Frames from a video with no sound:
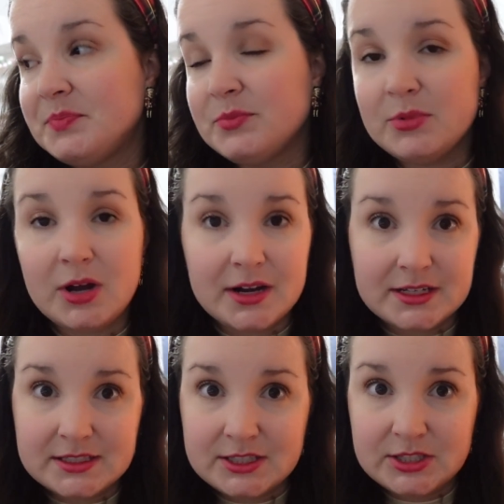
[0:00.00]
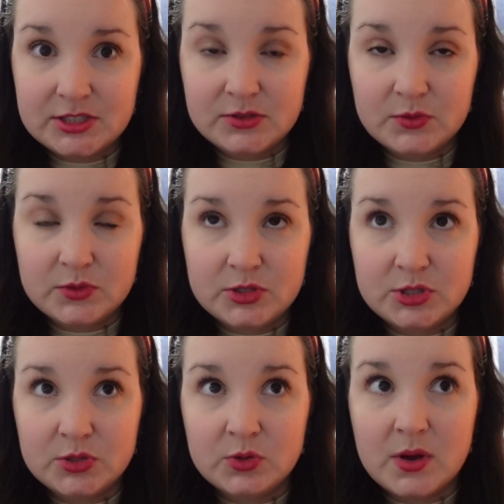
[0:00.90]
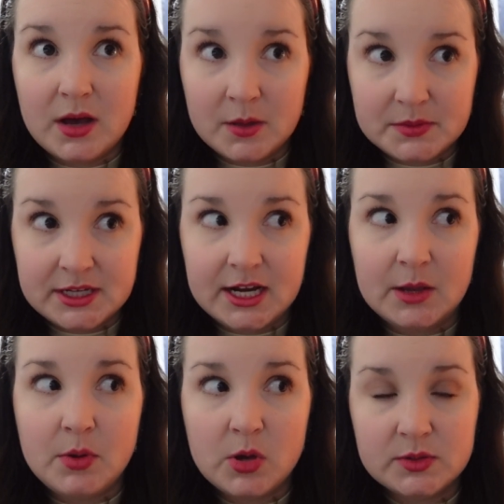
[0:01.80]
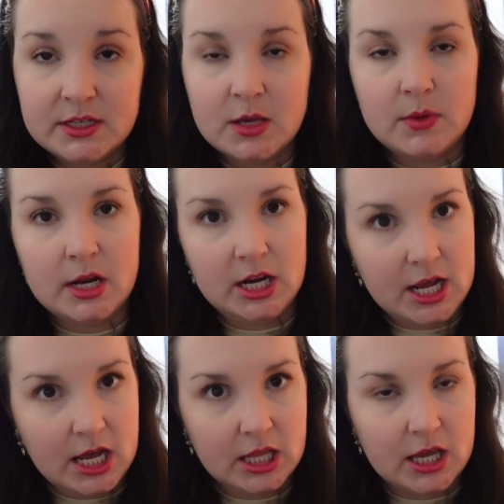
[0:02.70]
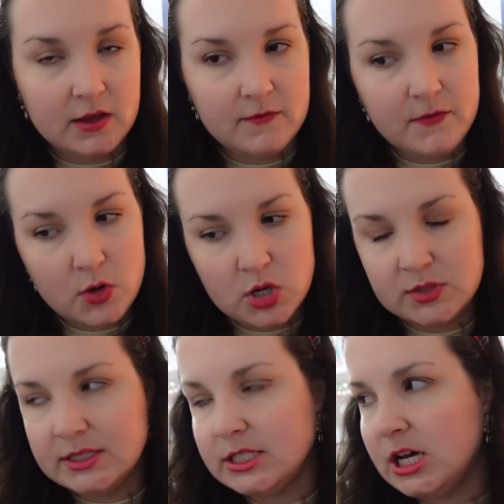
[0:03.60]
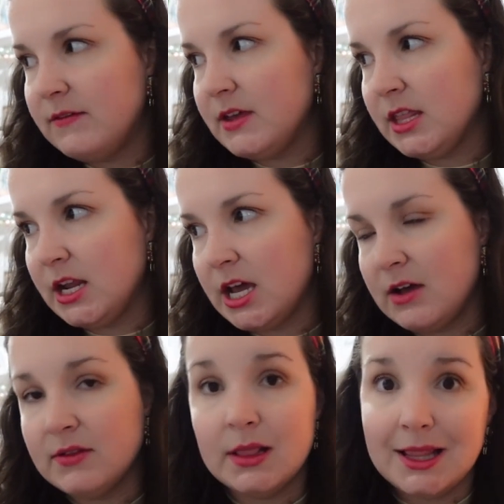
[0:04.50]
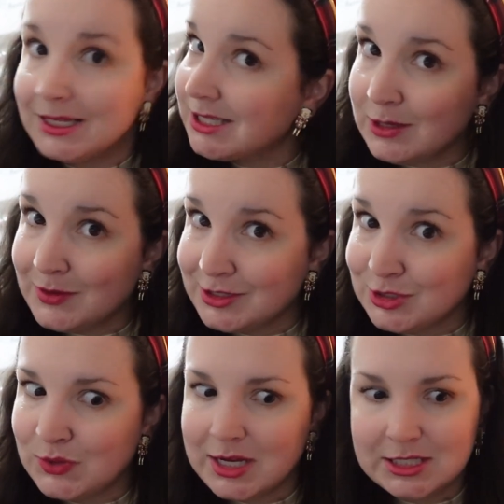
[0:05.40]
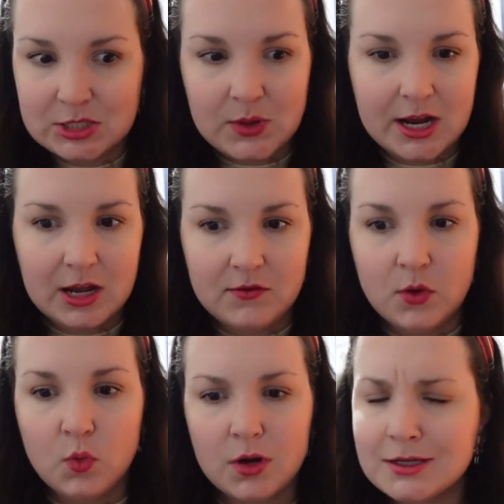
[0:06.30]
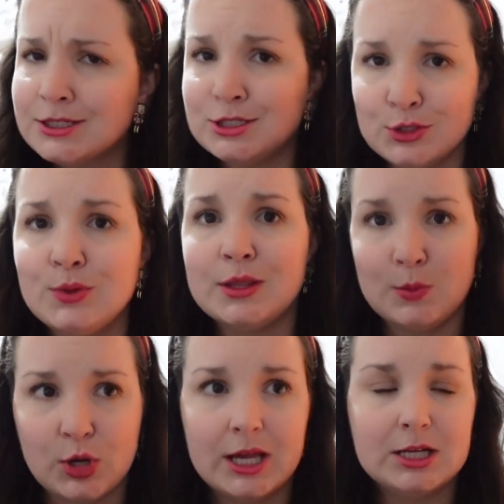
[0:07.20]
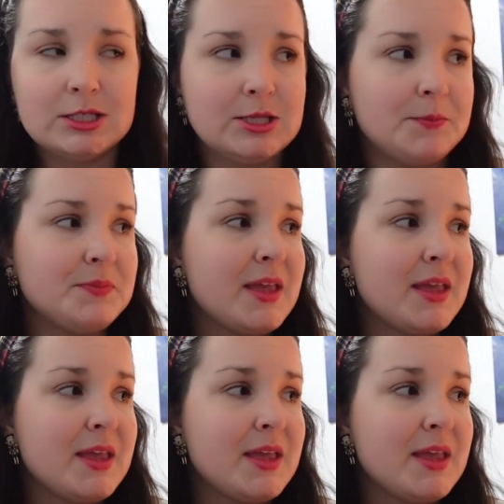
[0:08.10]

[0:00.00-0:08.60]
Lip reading: products to update. I posted them, but I need to add like photos and stuff, and then I have lots of emails to write, so I have work to do in the morning. So